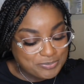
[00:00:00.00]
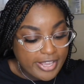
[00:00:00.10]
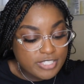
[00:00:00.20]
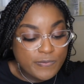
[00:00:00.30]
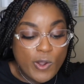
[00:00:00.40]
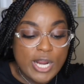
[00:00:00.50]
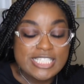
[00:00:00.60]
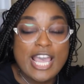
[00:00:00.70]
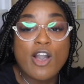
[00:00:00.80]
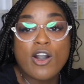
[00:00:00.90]
As far as
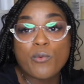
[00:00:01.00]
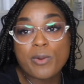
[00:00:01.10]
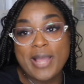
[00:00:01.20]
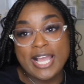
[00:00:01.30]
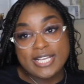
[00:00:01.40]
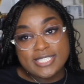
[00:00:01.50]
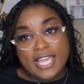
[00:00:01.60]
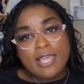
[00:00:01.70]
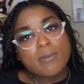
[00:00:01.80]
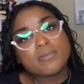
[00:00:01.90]
how I wore my
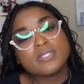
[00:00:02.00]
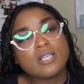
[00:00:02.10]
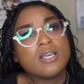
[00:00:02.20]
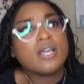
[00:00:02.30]
exams,